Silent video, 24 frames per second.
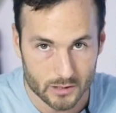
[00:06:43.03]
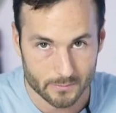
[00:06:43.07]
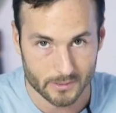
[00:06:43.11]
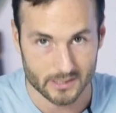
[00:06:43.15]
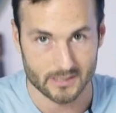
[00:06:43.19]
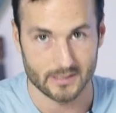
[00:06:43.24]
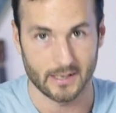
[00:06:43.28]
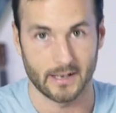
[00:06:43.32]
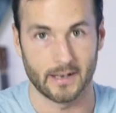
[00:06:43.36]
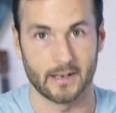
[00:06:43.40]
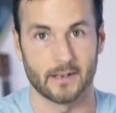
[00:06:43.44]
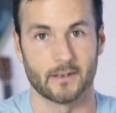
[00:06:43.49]

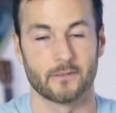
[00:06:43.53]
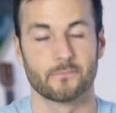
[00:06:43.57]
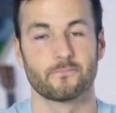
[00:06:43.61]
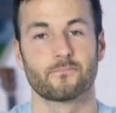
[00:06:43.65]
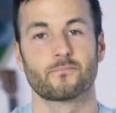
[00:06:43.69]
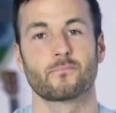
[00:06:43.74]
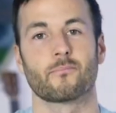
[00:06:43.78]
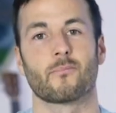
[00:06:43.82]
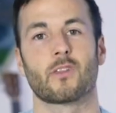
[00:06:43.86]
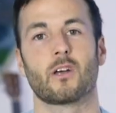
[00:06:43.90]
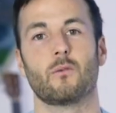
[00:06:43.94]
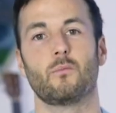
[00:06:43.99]
mistake.
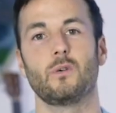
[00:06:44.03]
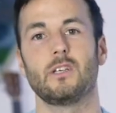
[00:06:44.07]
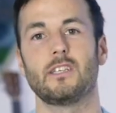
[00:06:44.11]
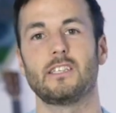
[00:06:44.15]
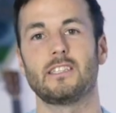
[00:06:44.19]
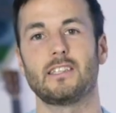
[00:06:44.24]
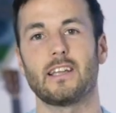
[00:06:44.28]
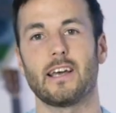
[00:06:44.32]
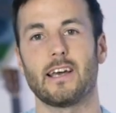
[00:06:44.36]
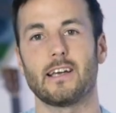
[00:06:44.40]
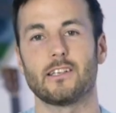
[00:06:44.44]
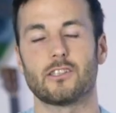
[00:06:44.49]
We
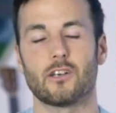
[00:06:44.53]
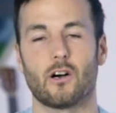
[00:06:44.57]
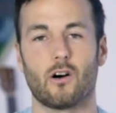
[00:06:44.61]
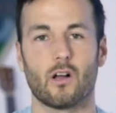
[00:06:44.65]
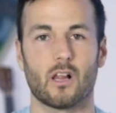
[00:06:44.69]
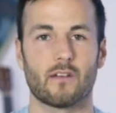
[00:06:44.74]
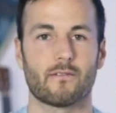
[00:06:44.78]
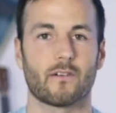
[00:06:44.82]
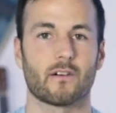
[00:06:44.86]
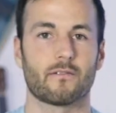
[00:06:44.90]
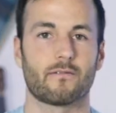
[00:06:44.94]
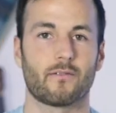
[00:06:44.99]
stage
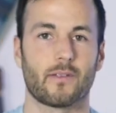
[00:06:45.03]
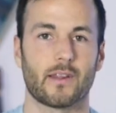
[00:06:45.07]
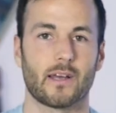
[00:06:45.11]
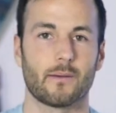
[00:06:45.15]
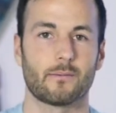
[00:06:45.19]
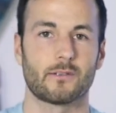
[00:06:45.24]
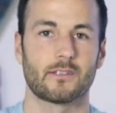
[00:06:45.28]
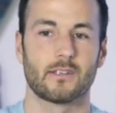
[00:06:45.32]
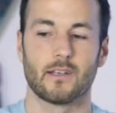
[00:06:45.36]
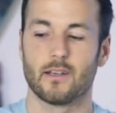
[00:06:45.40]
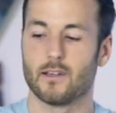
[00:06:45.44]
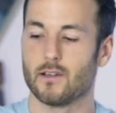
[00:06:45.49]
all of our
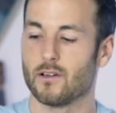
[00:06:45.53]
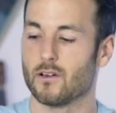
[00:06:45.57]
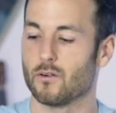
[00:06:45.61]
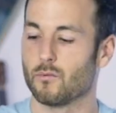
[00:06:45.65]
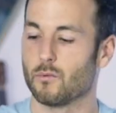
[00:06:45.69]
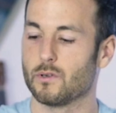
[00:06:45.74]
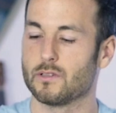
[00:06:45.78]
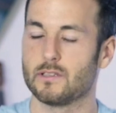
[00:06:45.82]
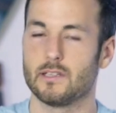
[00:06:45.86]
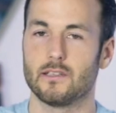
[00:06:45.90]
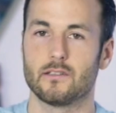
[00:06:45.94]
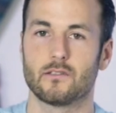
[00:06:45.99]
flips
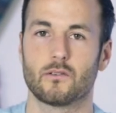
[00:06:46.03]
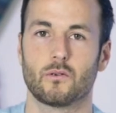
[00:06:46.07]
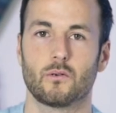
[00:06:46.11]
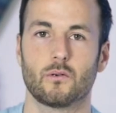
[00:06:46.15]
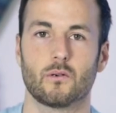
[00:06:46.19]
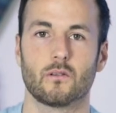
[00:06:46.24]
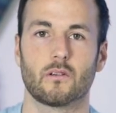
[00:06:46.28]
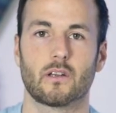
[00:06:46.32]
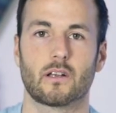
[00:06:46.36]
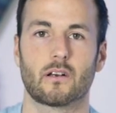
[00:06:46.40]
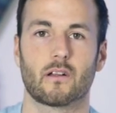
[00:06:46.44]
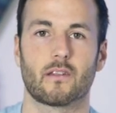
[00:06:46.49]
with these
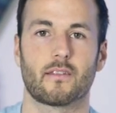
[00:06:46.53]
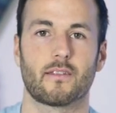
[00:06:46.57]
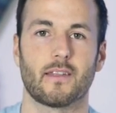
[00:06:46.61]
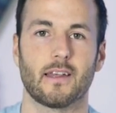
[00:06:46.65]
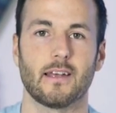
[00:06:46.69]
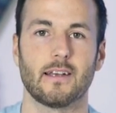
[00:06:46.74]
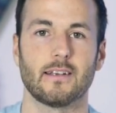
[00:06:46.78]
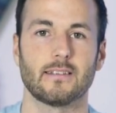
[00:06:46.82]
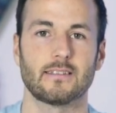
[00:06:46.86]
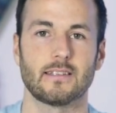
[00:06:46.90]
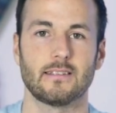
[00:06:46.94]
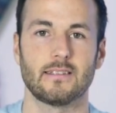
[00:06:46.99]
cool little
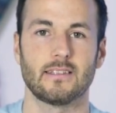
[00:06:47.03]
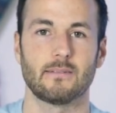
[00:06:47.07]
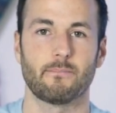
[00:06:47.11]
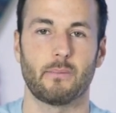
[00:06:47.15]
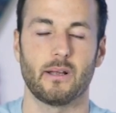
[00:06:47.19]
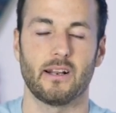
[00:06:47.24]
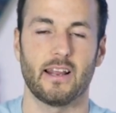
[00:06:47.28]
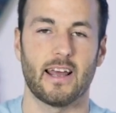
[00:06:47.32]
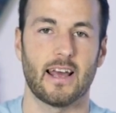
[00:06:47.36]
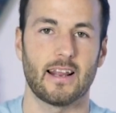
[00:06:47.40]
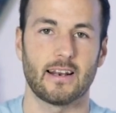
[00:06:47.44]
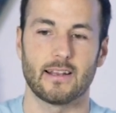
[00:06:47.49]
things and these
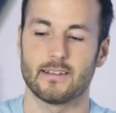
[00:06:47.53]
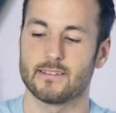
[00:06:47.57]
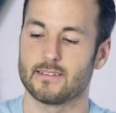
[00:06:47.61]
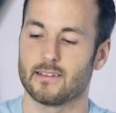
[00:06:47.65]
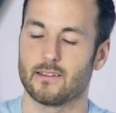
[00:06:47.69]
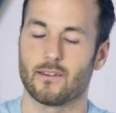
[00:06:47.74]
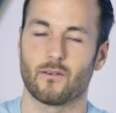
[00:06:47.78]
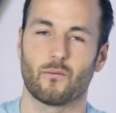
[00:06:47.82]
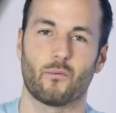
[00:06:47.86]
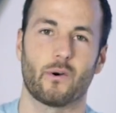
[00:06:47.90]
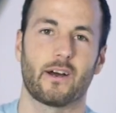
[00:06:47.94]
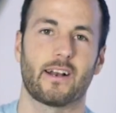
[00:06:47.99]
bananas
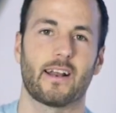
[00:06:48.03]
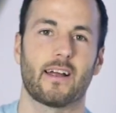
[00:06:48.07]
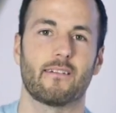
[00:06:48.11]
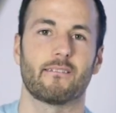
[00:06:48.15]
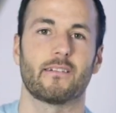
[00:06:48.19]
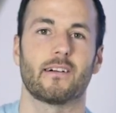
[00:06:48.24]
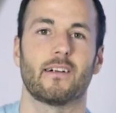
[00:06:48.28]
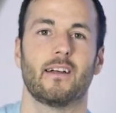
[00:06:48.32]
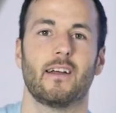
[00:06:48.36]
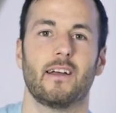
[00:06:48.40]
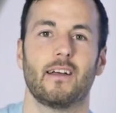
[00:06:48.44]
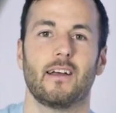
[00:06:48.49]
and the
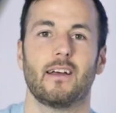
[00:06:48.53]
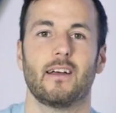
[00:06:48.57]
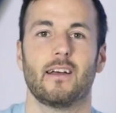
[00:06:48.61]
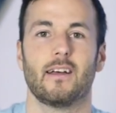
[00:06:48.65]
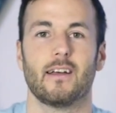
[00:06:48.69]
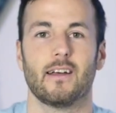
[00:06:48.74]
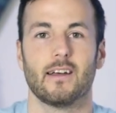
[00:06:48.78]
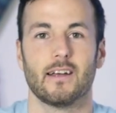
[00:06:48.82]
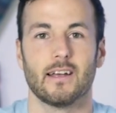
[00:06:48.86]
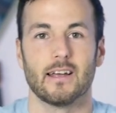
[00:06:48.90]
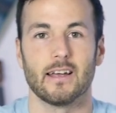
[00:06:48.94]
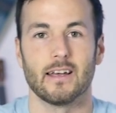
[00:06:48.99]
whatever.
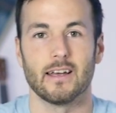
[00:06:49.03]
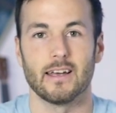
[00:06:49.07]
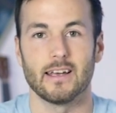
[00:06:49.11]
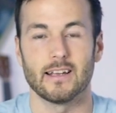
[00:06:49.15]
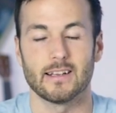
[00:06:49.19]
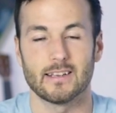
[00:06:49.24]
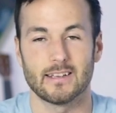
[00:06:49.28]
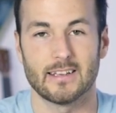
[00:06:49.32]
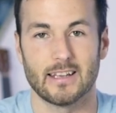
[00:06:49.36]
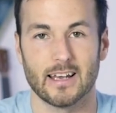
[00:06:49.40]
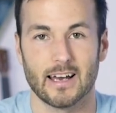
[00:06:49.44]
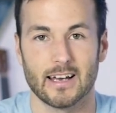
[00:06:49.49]

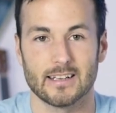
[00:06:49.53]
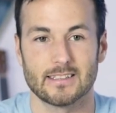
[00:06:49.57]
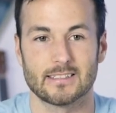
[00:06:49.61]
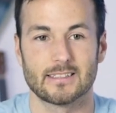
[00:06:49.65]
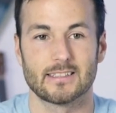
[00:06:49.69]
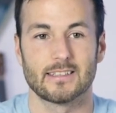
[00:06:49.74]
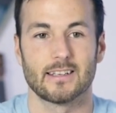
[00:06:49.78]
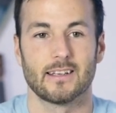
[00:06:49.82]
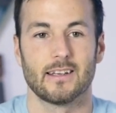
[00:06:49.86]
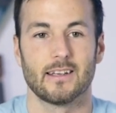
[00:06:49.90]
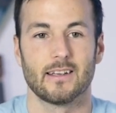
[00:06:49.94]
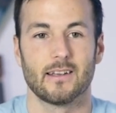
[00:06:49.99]
It
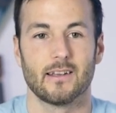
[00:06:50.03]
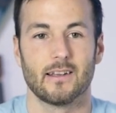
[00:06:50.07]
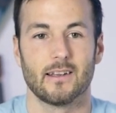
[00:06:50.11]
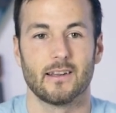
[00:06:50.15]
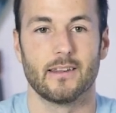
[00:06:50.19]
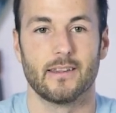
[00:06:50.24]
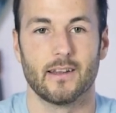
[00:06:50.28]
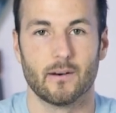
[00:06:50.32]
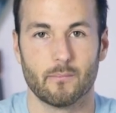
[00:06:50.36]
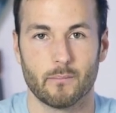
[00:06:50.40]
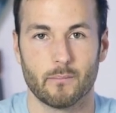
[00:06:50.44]
gets the